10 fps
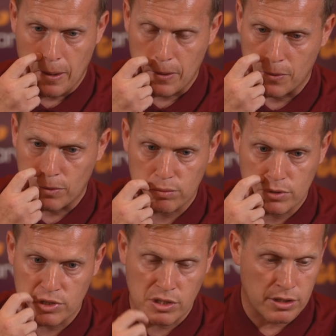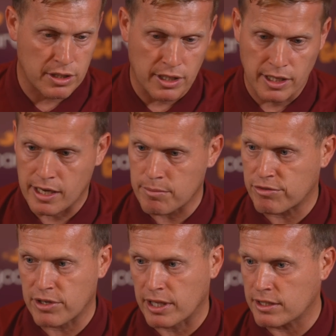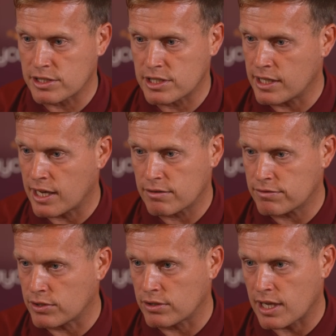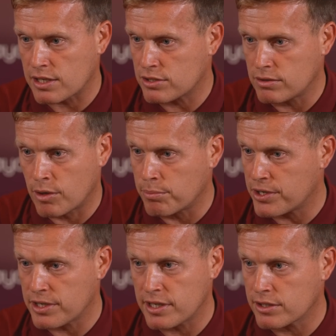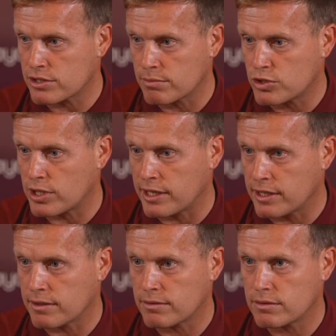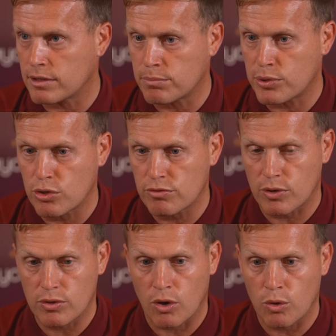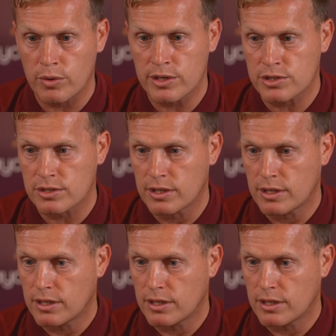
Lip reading: you know, studying the game, if you like to say that, for the last number of years. I'm trying to improve always.